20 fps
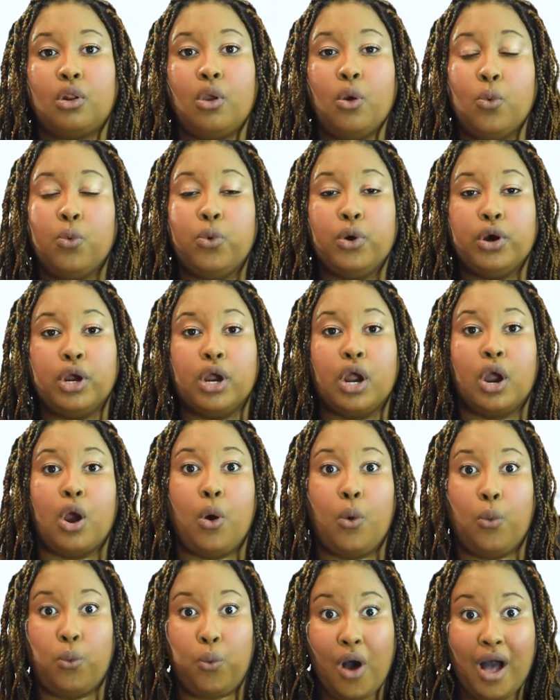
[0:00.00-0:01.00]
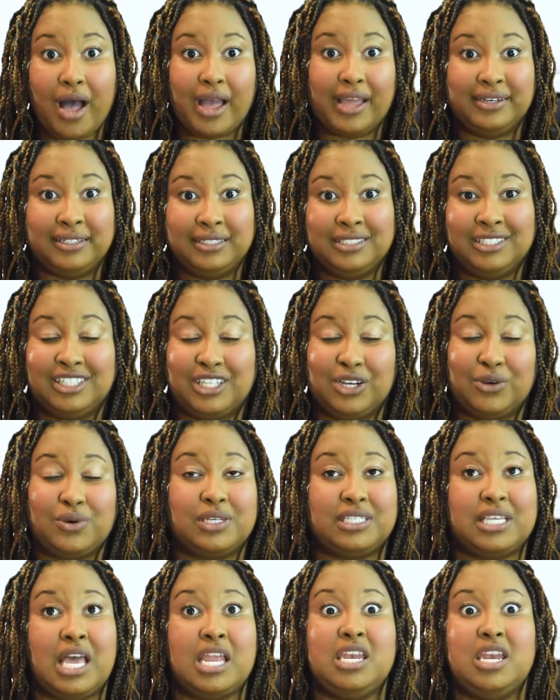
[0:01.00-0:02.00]
were, one, there
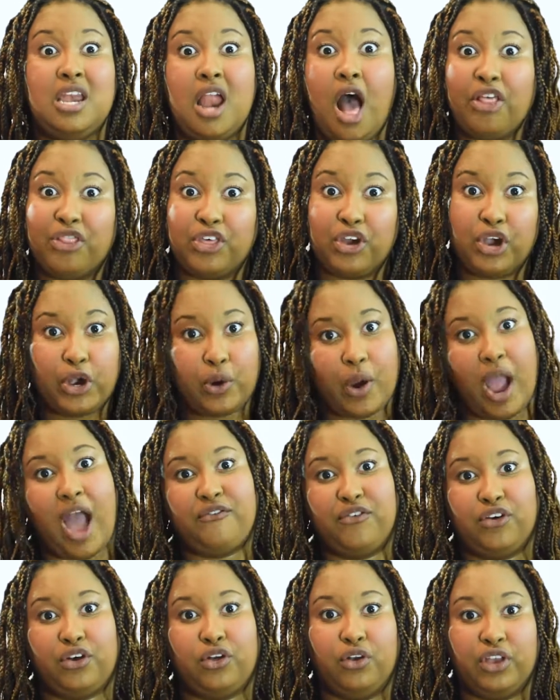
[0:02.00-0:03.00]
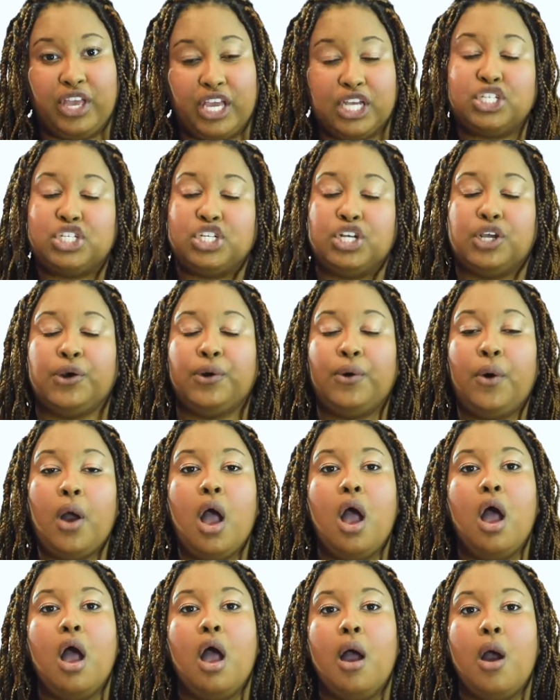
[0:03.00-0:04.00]
was another graphical issue
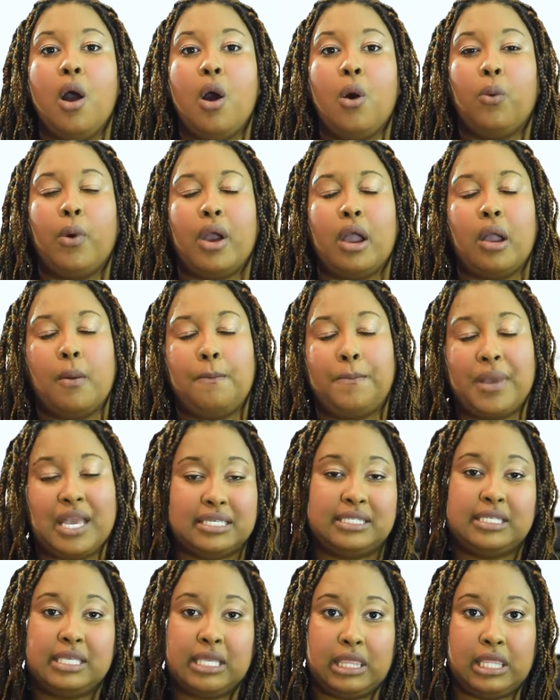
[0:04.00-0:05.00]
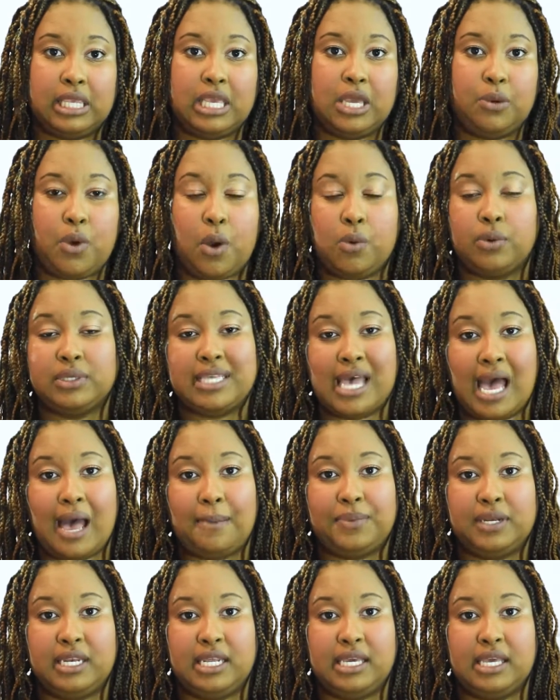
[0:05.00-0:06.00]
where basically what was
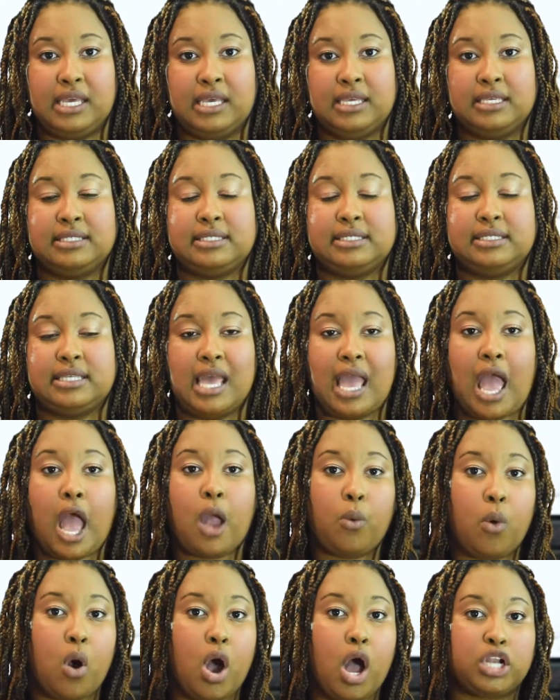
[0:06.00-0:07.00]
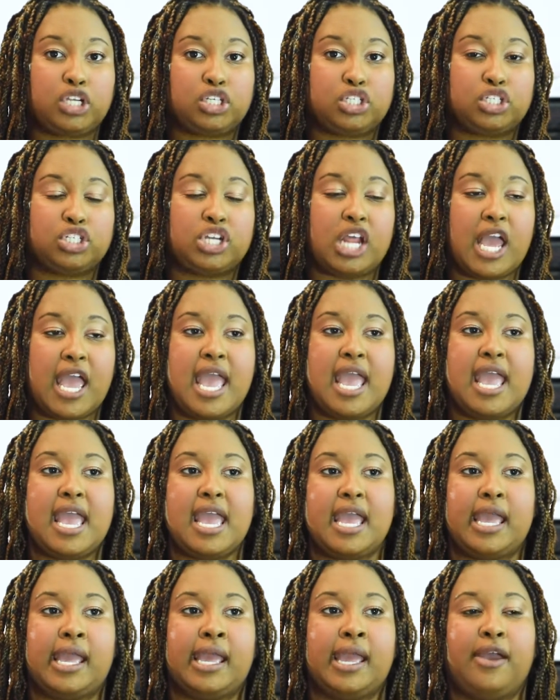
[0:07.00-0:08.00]
happening is, say I watched
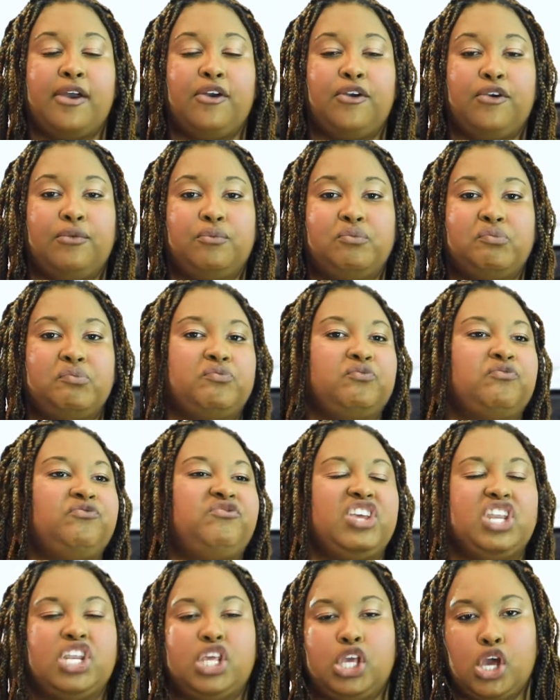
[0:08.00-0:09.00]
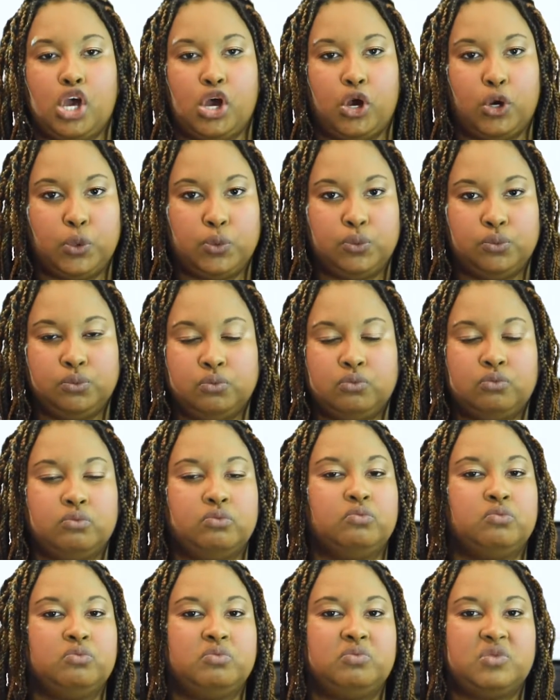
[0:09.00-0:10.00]
a video
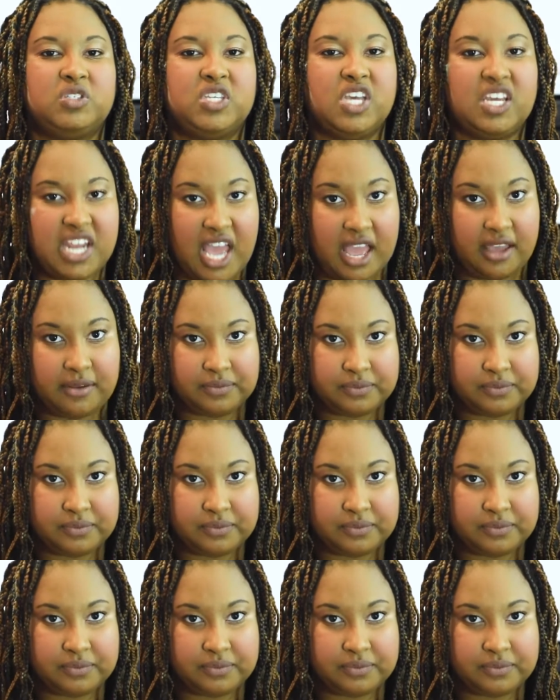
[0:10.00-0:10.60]
today